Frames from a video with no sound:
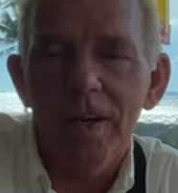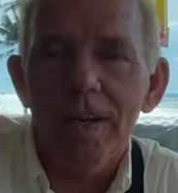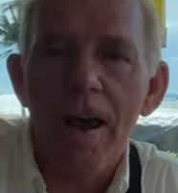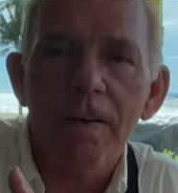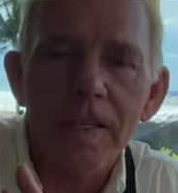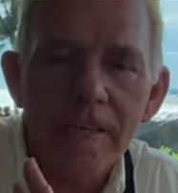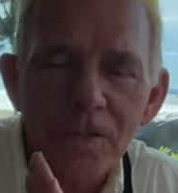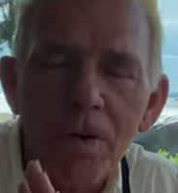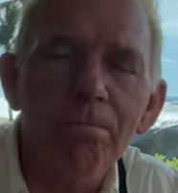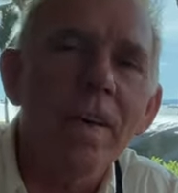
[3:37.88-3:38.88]
Now, it's
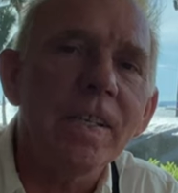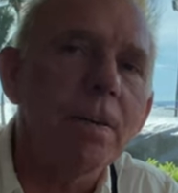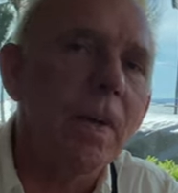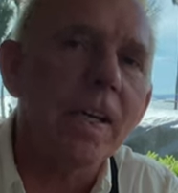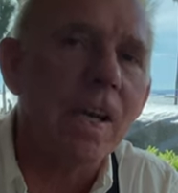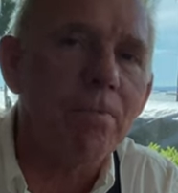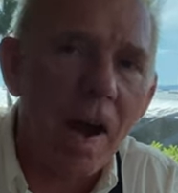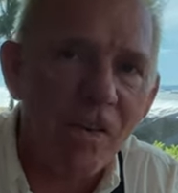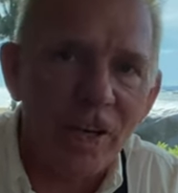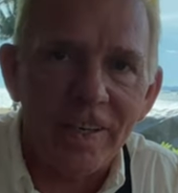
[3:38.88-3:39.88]
not Mr. because I'm
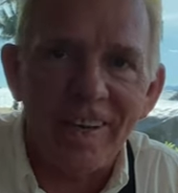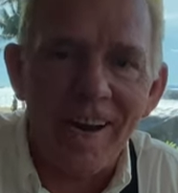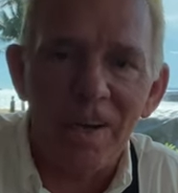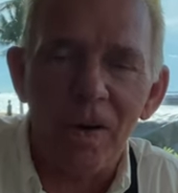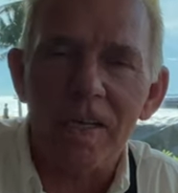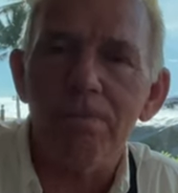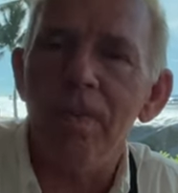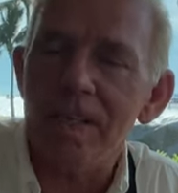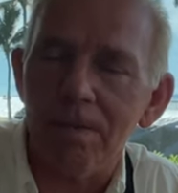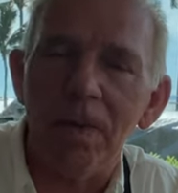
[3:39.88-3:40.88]
arrogant in any way, it's
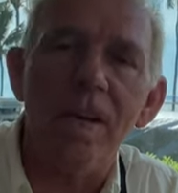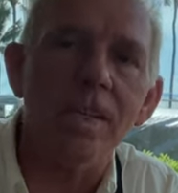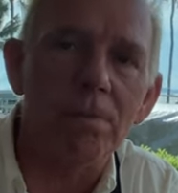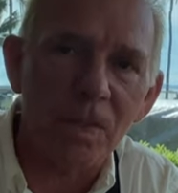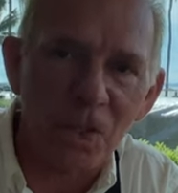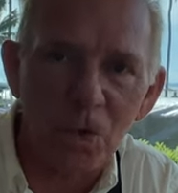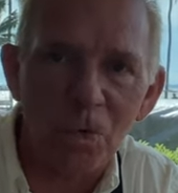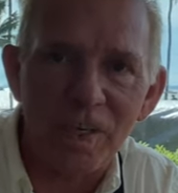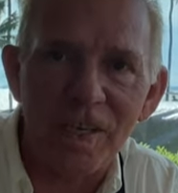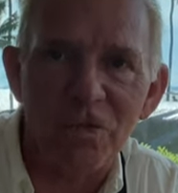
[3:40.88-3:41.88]
Mr. because I'm a school
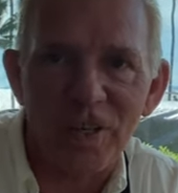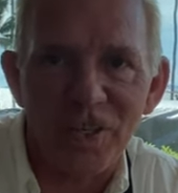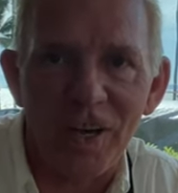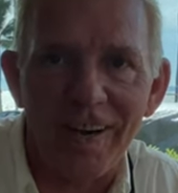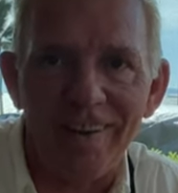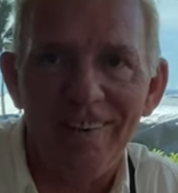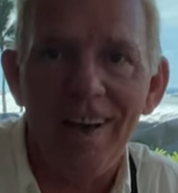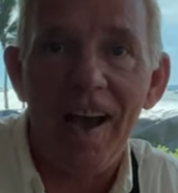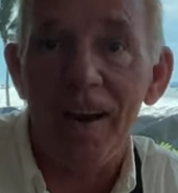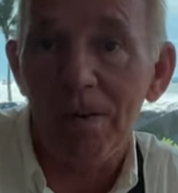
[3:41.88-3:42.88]
teacher in China.
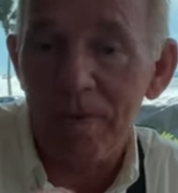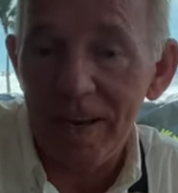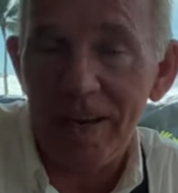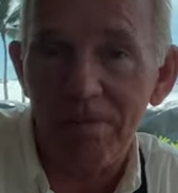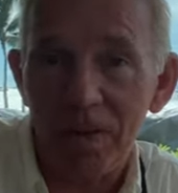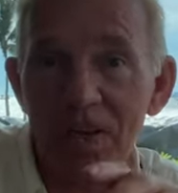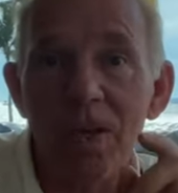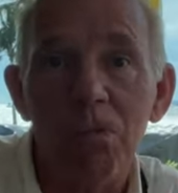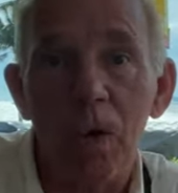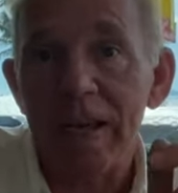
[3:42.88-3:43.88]
And I'm here because
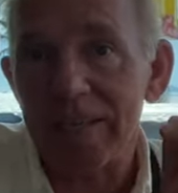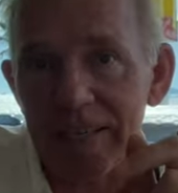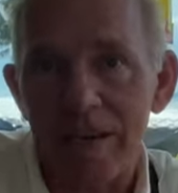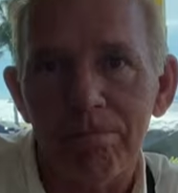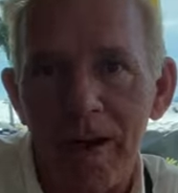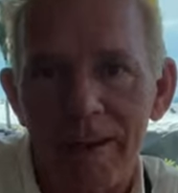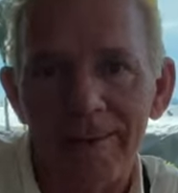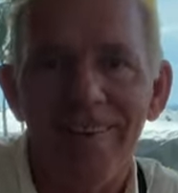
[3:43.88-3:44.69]
I'm waiting to get back.